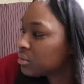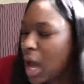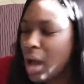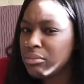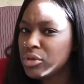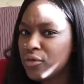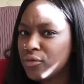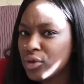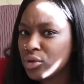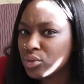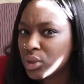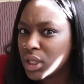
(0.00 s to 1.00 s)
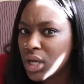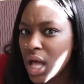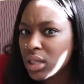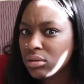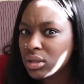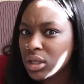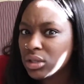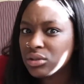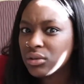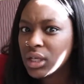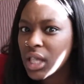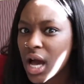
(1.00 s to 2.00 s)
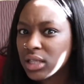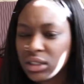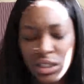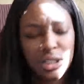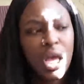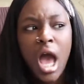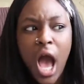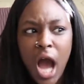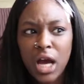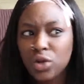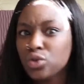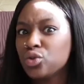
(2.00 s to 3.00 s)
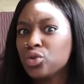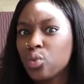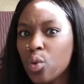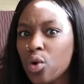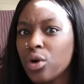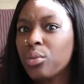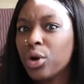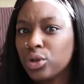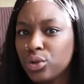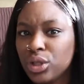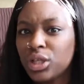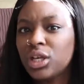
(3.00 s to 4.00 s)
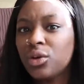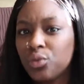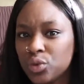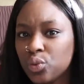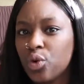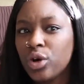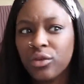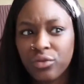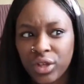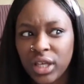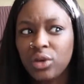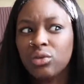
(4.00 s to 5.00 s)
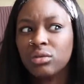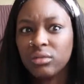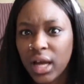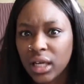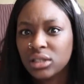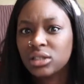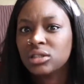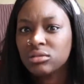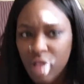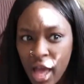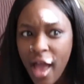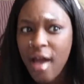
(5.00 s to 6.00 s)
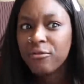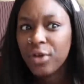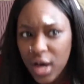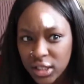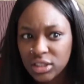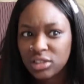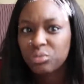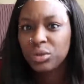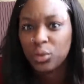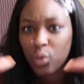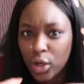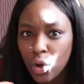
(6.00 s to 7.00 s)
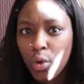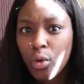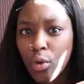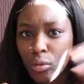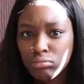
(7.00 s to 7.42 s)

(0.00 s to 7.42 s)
I'm confused. What did I learn in history class? Because I could have sworn Martin Luther King was walking for equal rights and for us to be one whole.